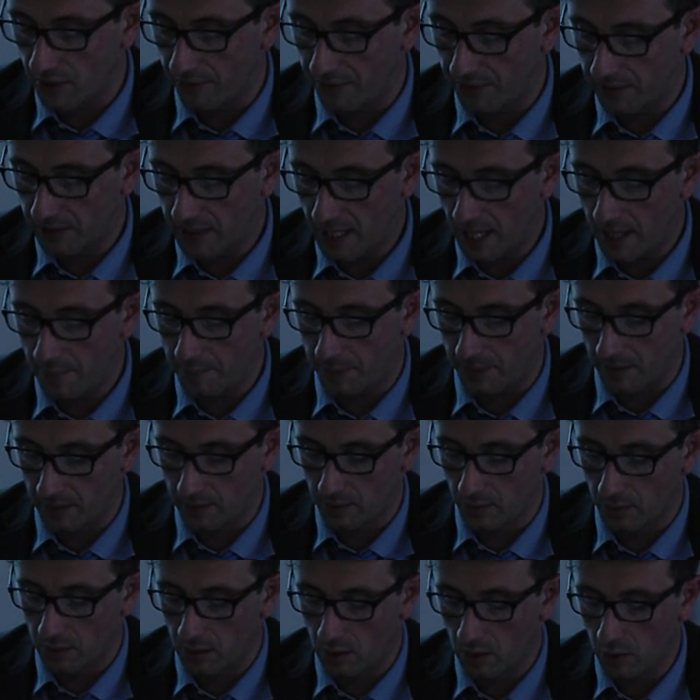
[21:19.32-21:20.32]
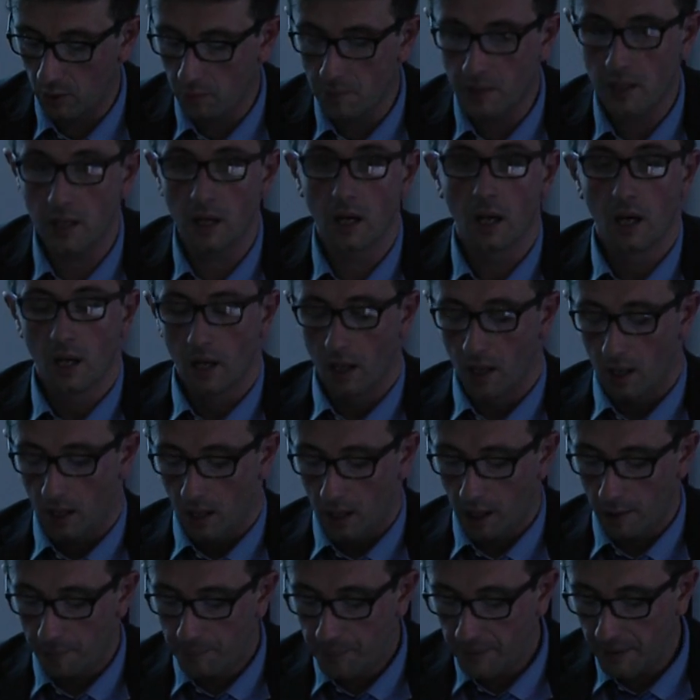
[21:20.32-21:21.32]
of a temple to Homer,
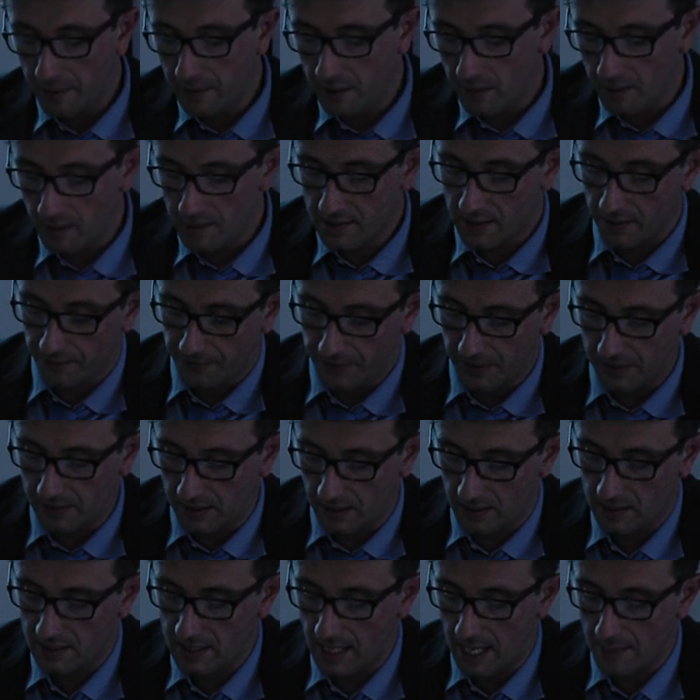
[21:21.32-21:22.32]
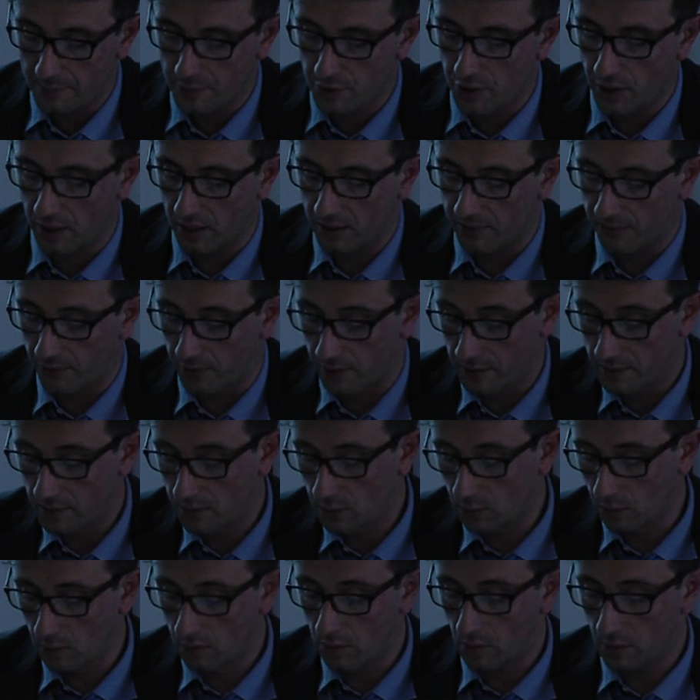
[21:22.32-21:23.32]
appears a fitting subject for a
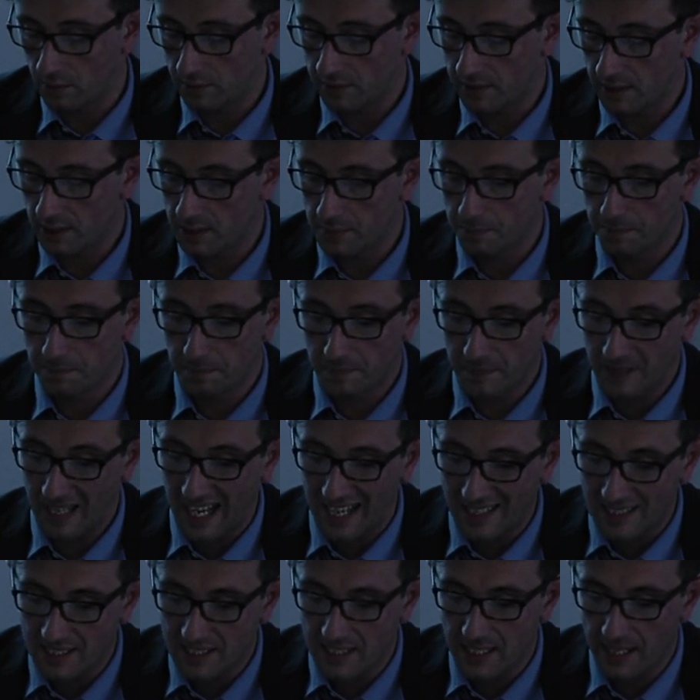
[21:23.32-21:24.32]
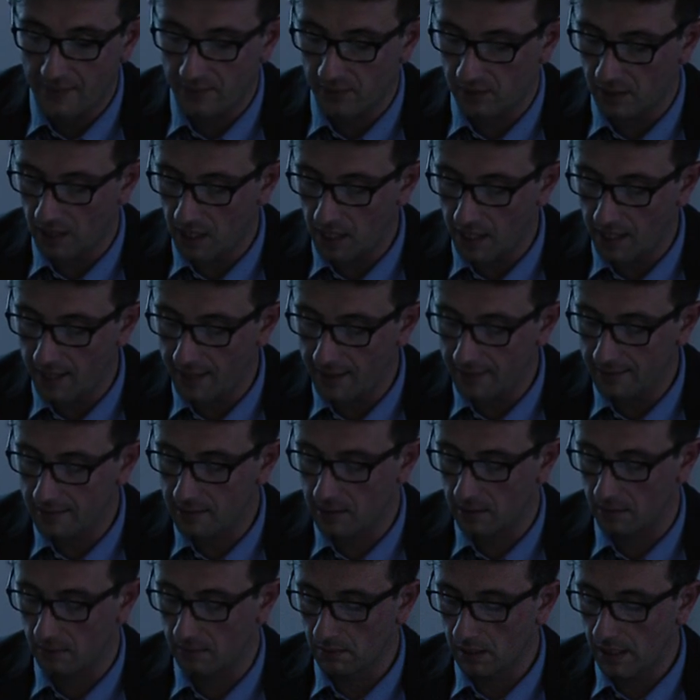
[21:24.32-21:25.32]
school context.
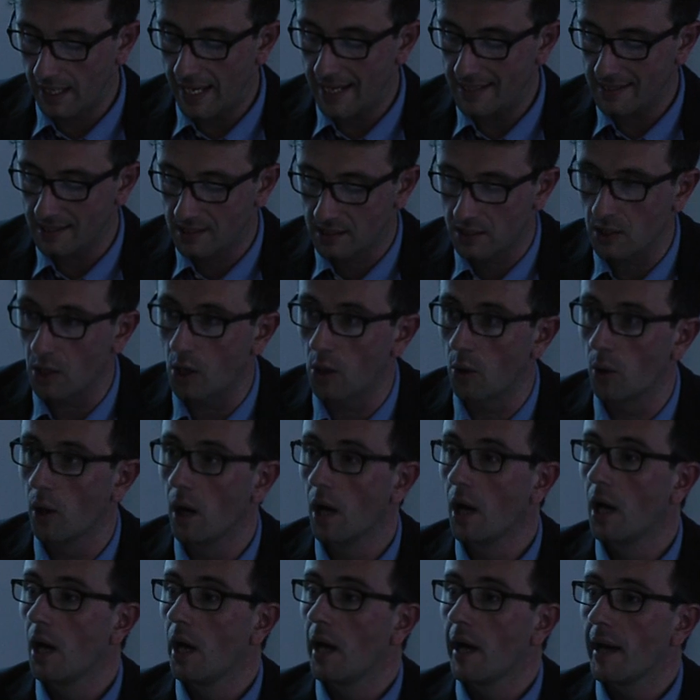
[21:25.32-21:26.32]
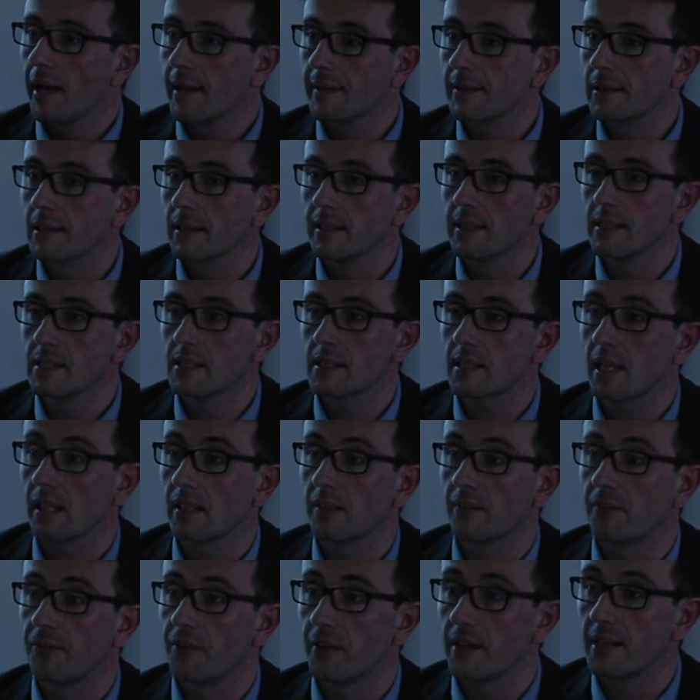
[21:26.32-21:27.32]
978, less so, at least at
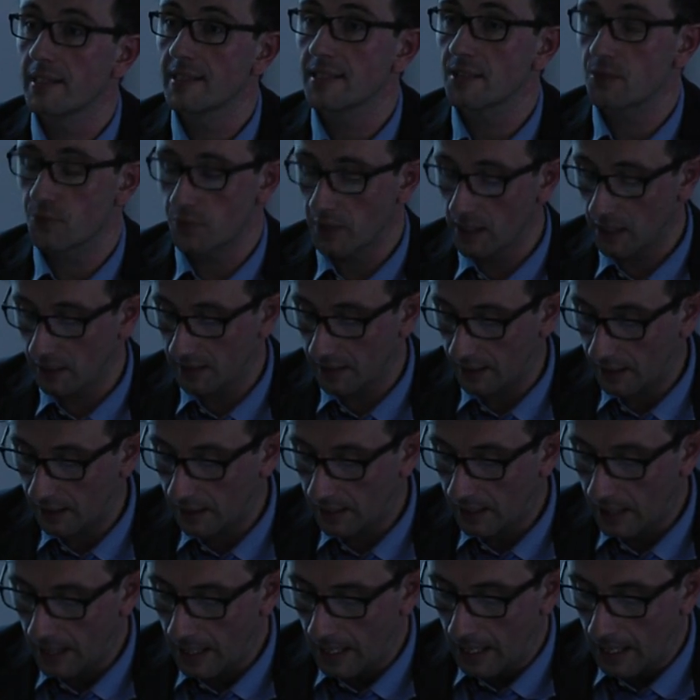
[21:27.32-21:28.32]
the first reading.